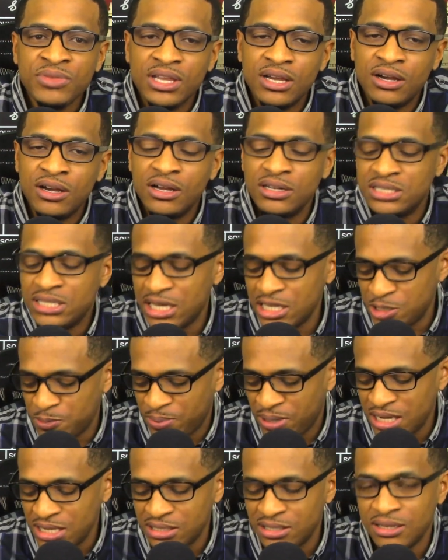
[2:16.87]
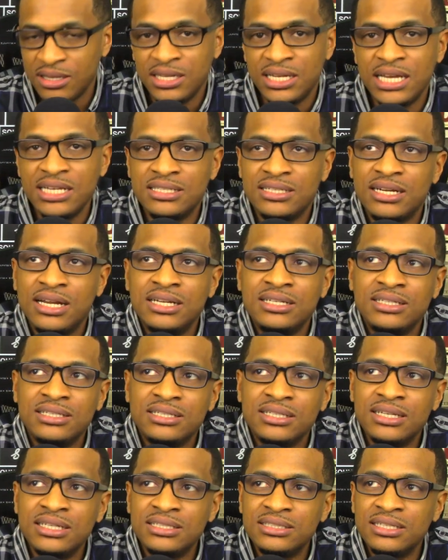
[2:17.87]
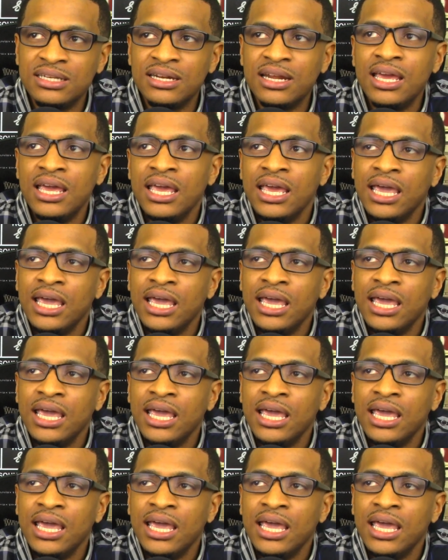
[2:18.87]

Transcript: Uh, takes place in the dates that I just listed.